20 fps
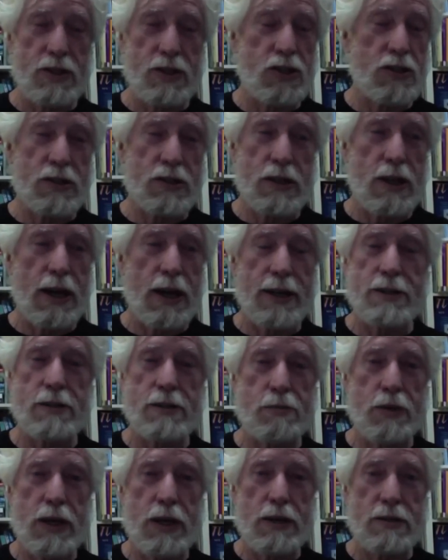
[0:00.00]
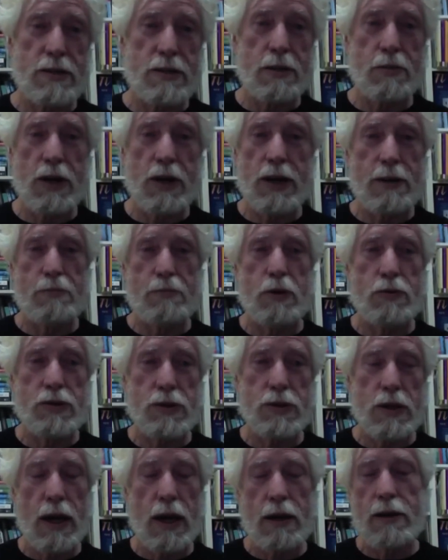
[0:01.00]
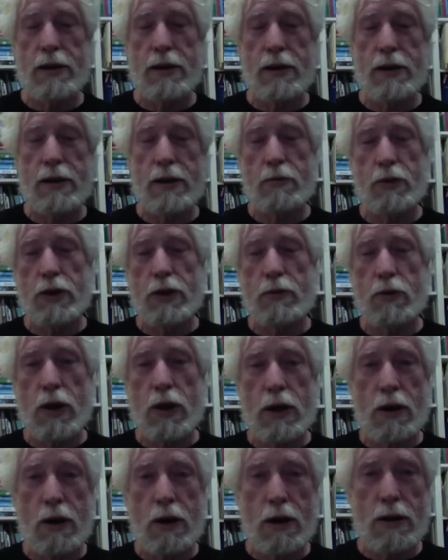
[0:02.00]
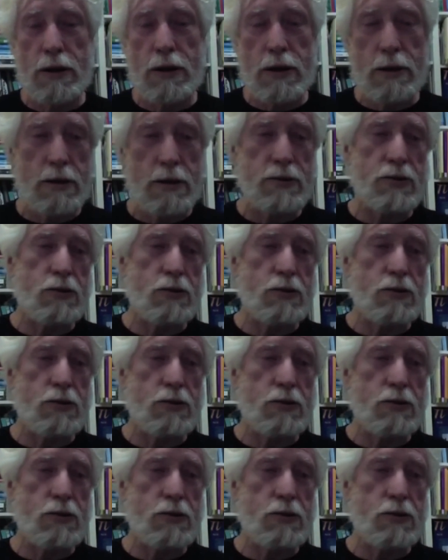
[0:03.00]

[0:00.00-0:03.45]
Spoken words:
It's just got to be some kind of I don't care what you want to call it,